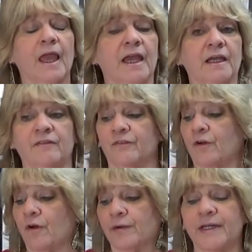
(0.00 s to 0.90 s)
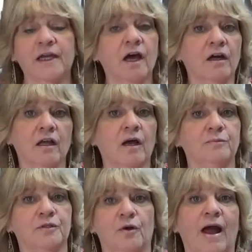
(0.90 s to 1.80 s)
And they're already cut
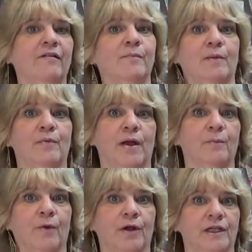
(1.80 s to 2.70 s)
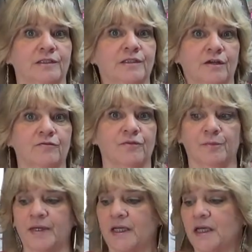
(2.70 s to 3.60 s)
up, so half my prep work is done for
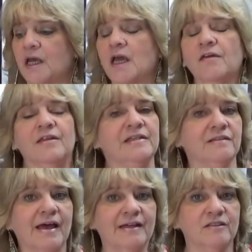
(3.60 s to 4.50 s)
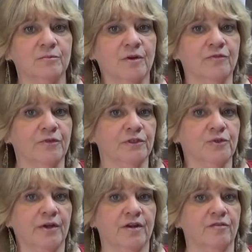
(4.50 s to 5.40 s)
me. These last in my
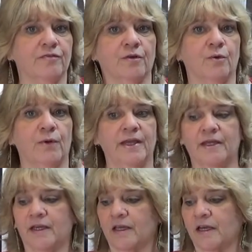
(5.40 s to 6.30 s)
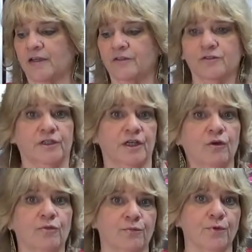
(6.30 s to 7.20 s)
refrigerator for a week, and I usually
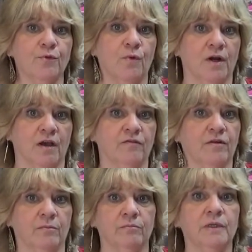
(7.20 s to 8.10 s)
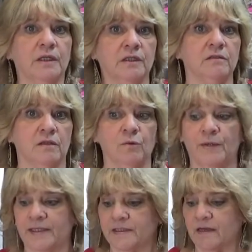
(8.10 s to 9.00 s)
go through one of them in a
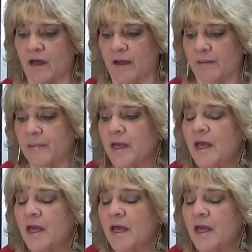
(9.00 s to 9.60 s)
week's time.